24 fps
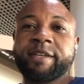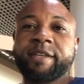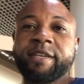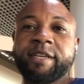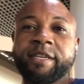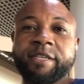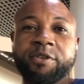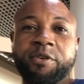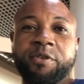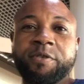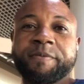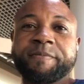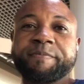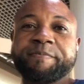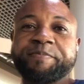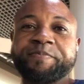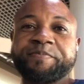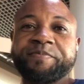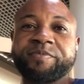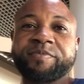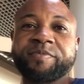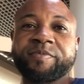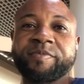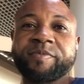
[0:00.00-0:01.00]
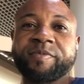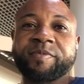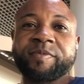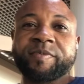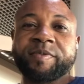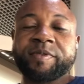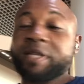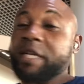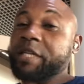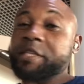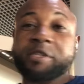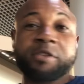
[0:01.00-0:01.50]
You know,
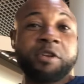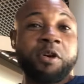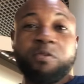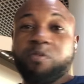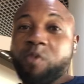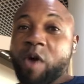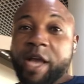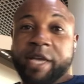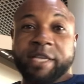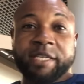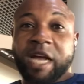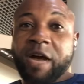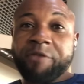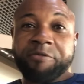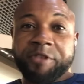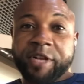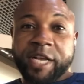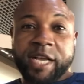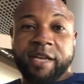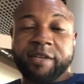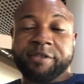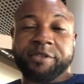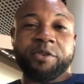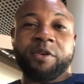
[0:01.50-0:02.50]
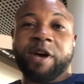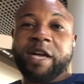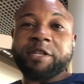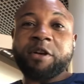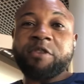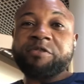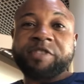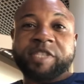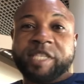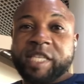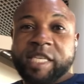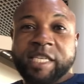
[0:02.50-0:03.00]
there is nowhere in Africa. So I
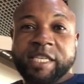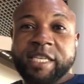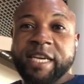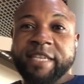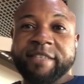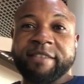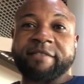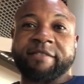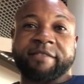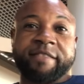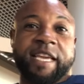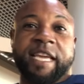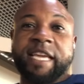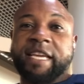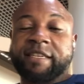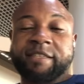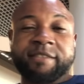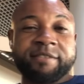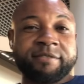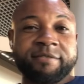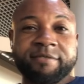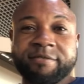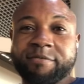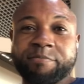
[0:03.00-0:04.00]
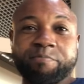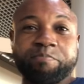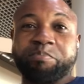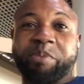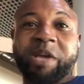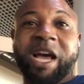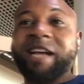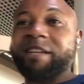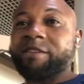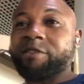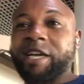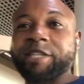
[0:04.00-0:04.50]
don't see anything,
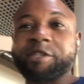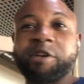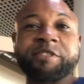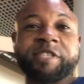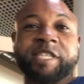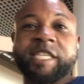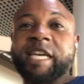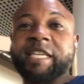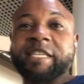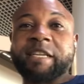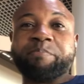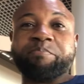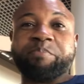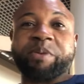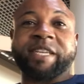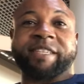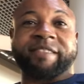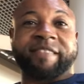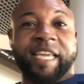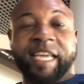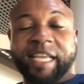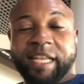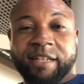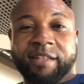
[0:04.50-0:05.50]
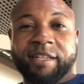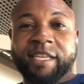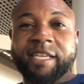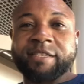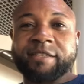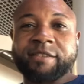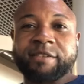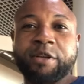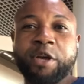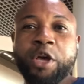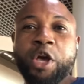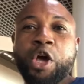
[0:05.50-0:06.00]
I don't see any big deal
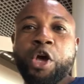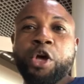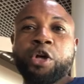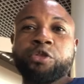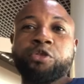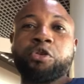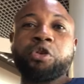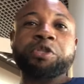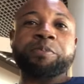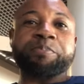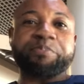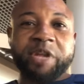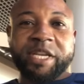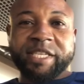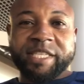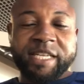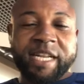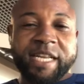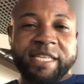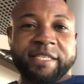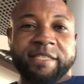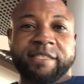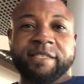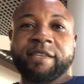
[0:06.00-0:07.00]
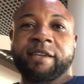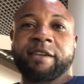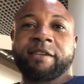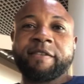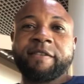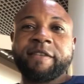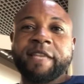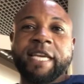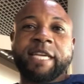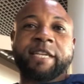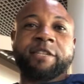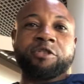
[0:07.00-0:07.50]
in those presidents
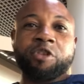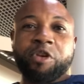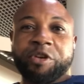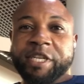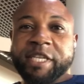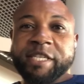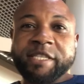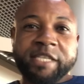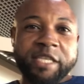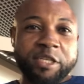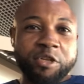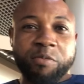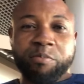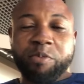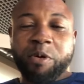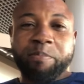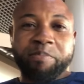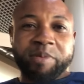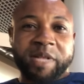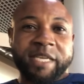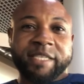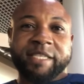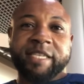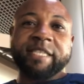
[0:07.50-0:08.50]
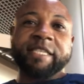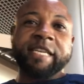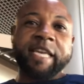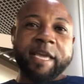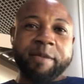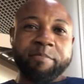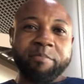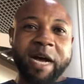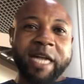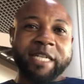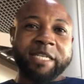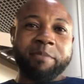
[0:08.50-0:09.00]
ignoring Tinubu, placing
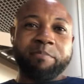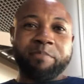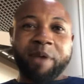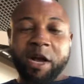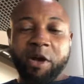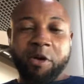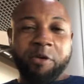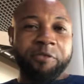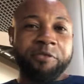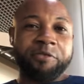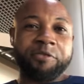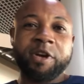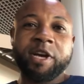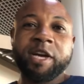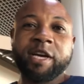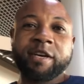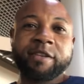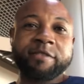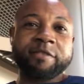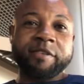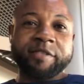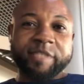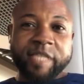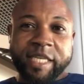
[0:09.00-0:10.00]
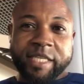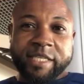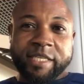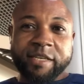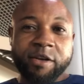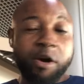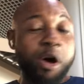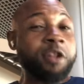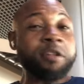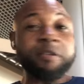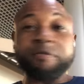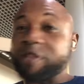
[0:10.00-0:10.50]
him at the back of the seat.
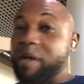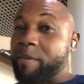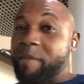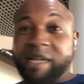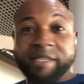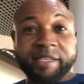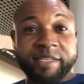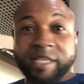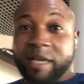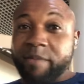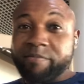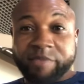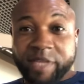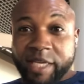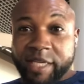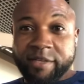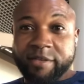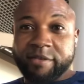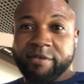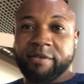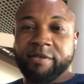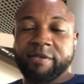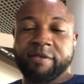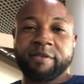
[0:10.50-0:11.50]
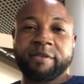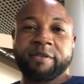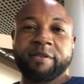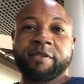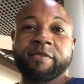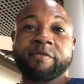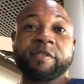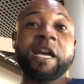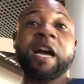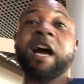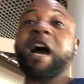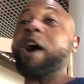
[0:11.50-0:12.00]
All of them are the same thing.
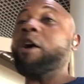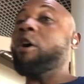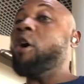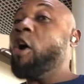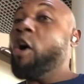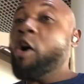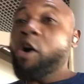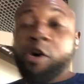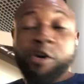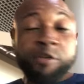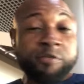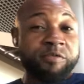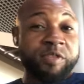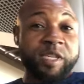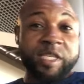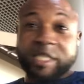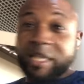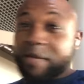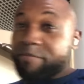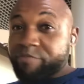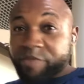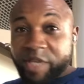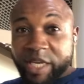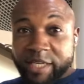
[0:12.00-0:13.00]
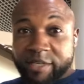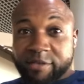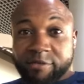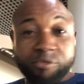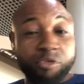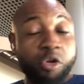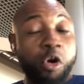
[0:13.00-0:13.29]
They are all the same thing.